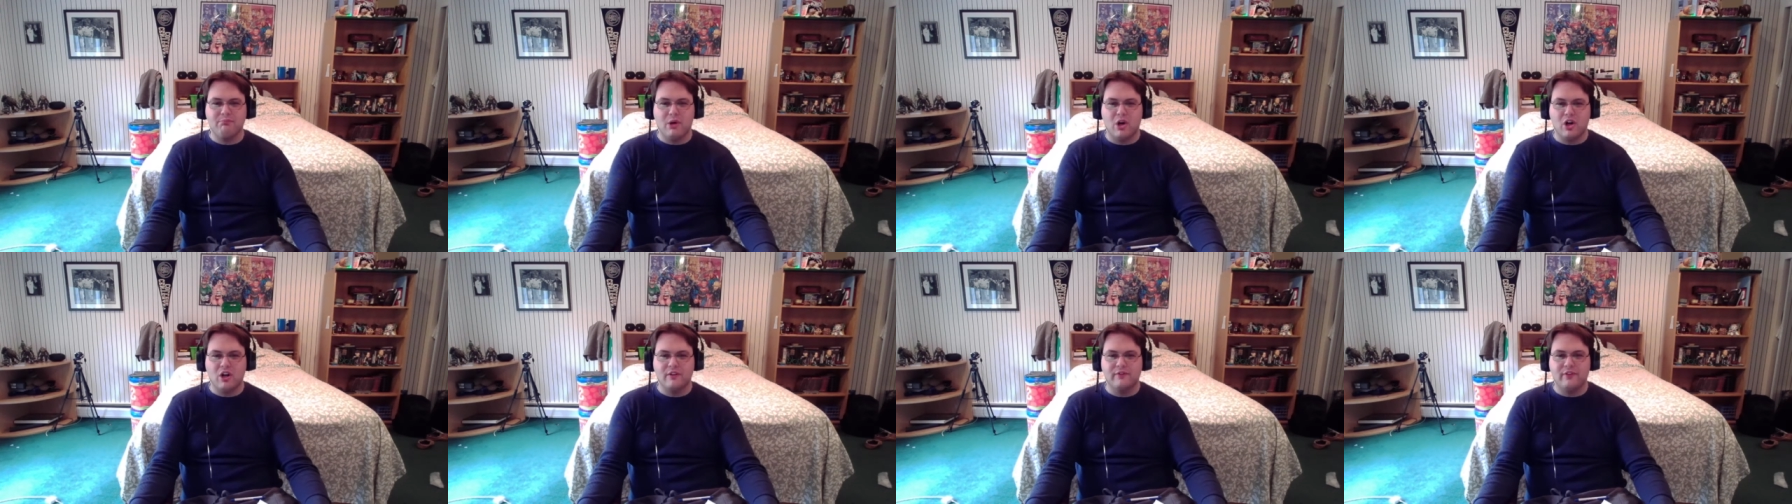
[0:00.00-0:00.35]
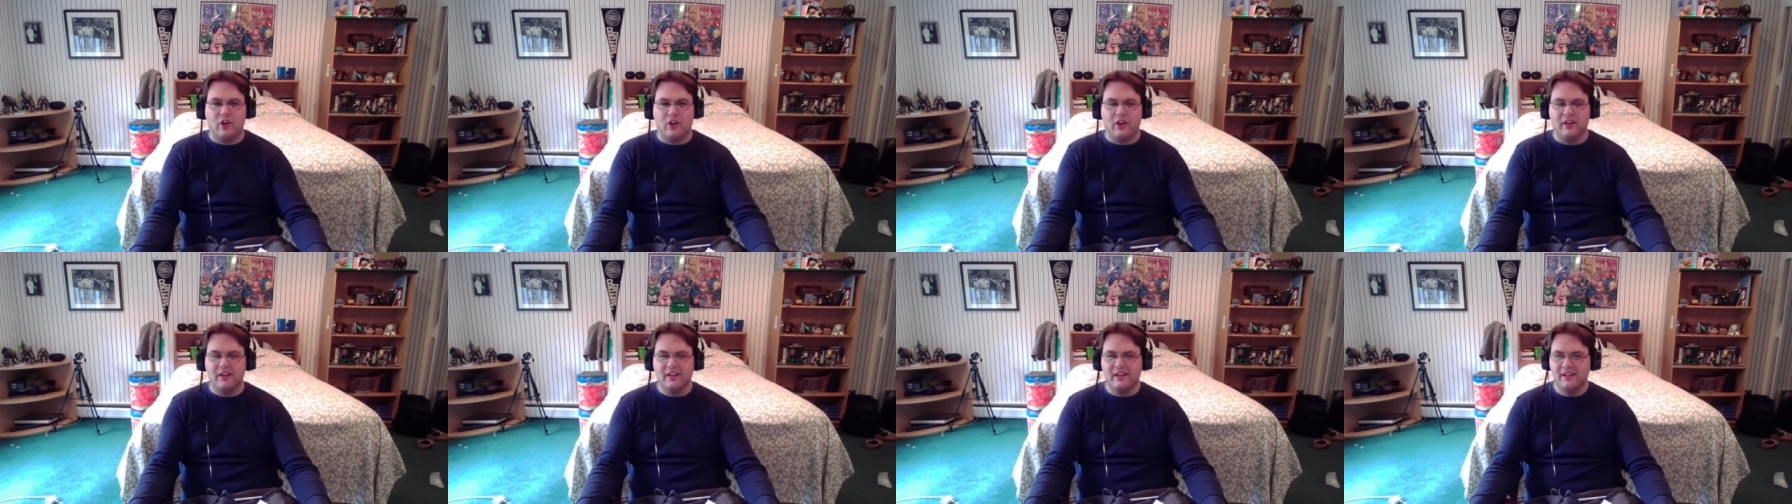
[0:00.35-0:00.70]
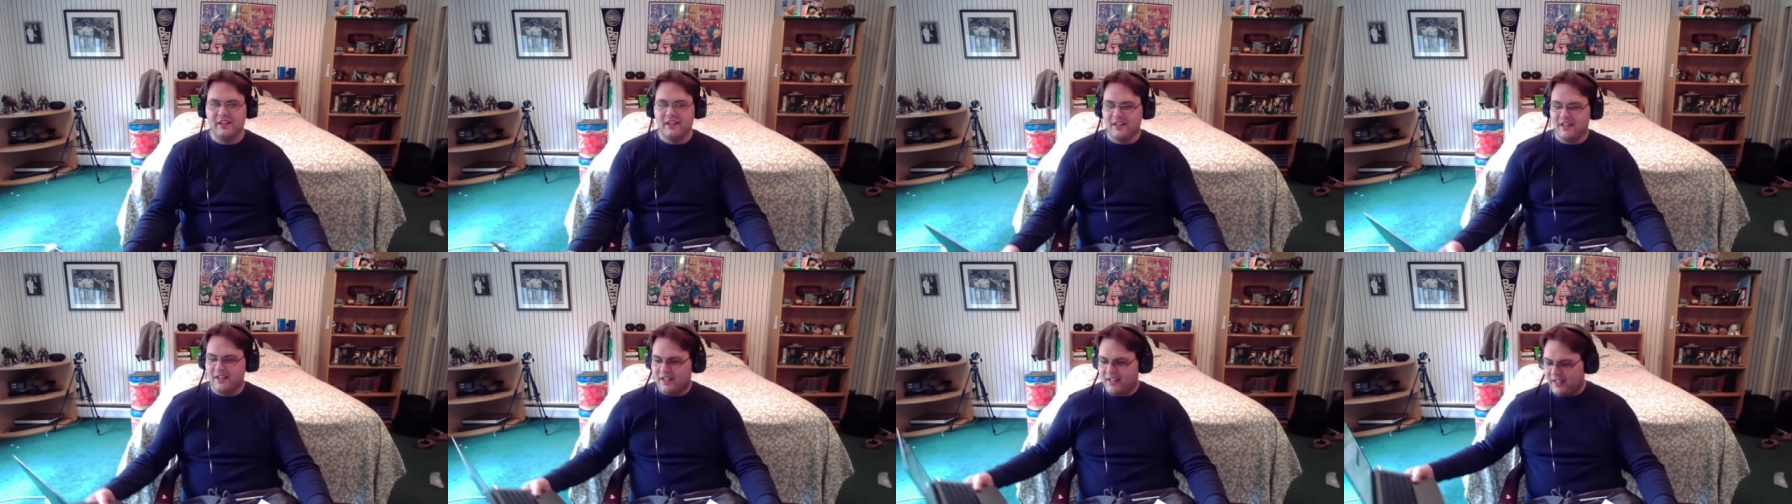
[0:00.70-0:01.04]
Marvel.
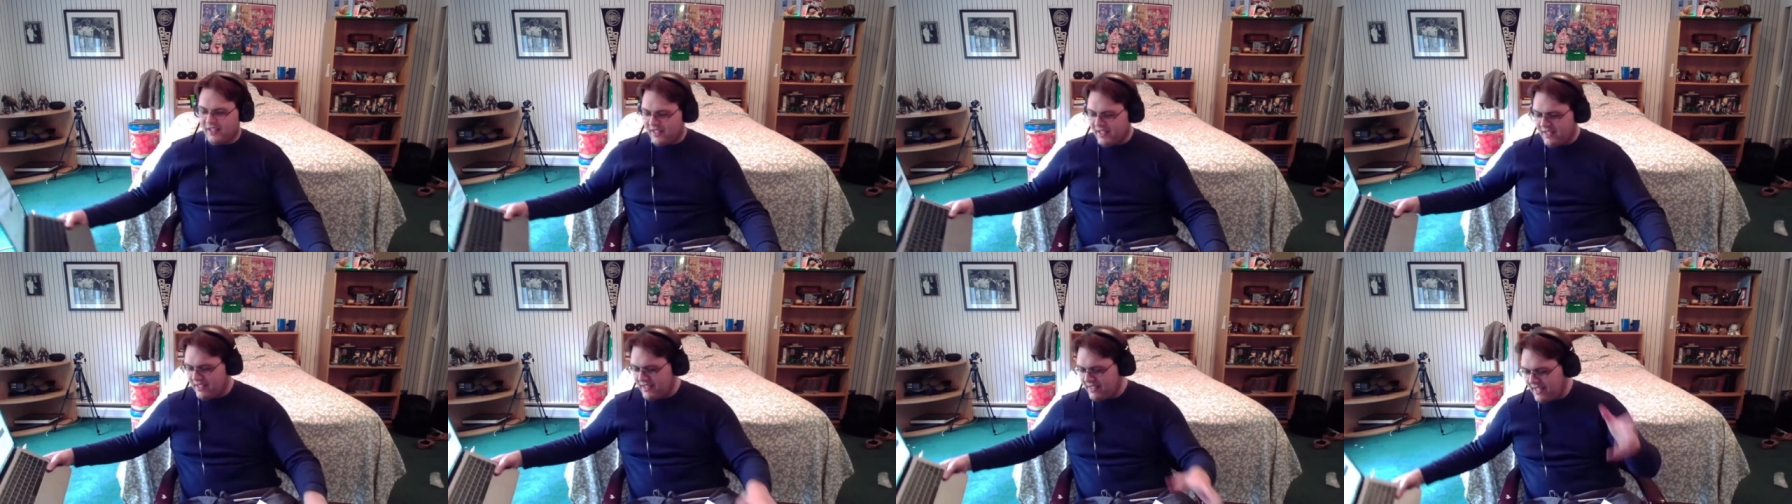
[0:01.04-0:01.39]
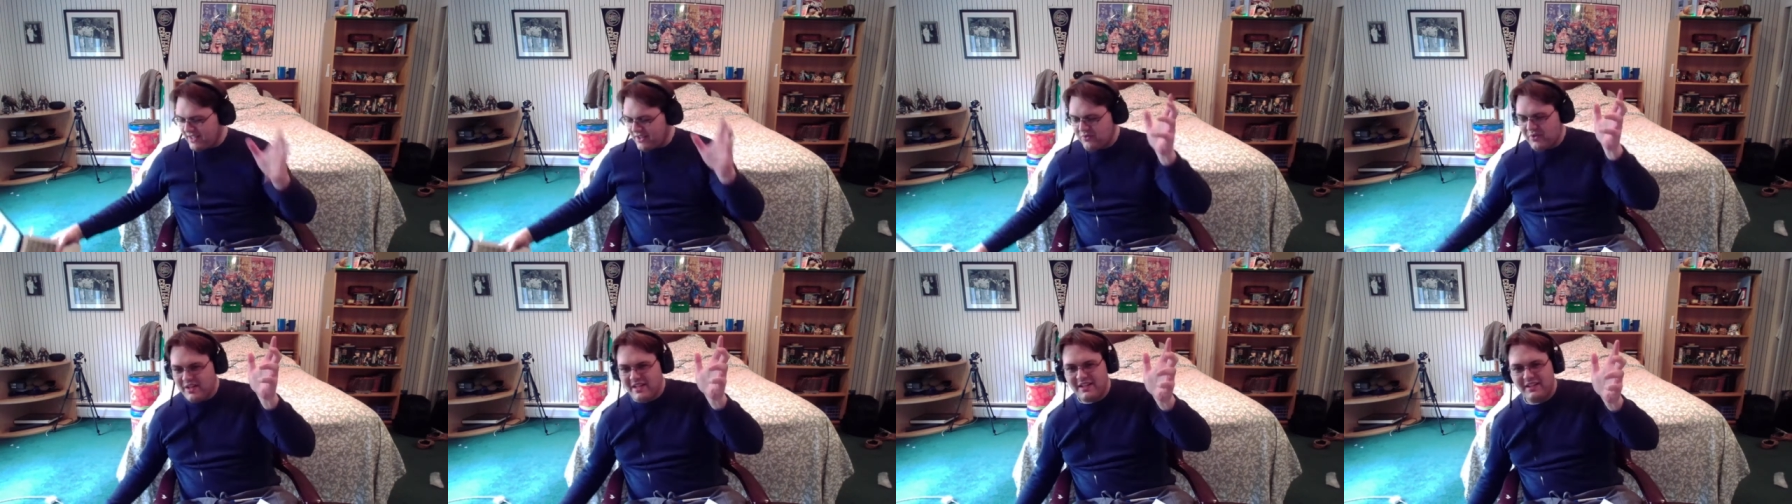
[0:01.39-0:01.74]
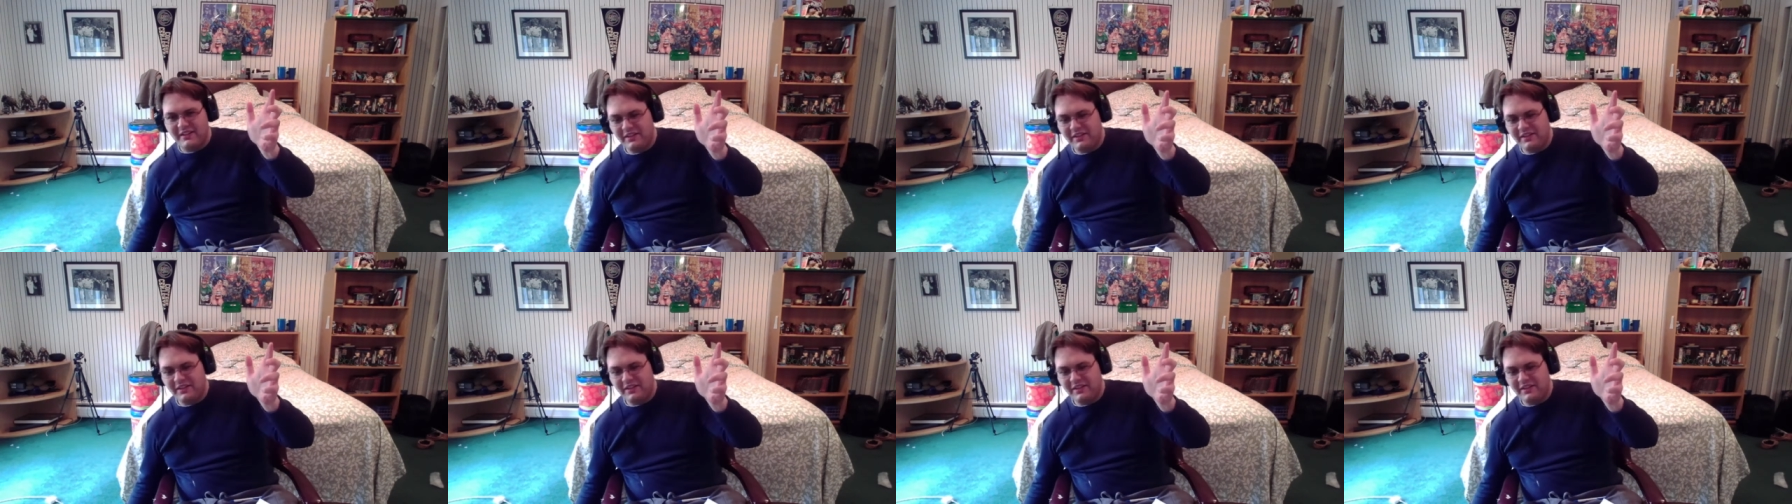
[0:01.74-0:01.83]
And they create a